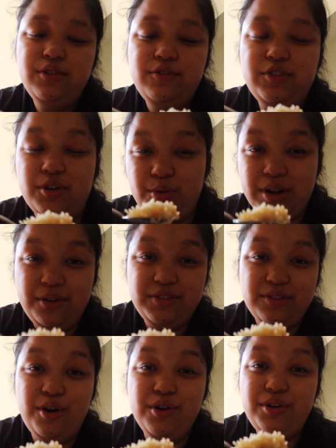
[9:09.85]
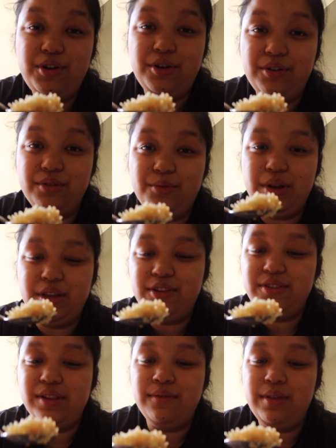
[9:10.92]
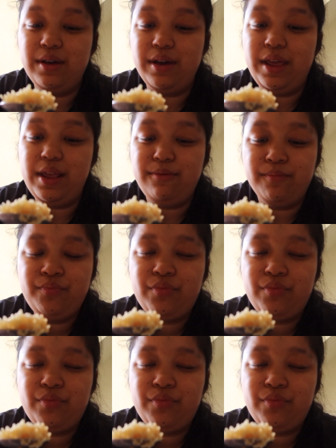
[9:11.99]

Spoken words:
So when I was in Hong Kong, when I used to live there, and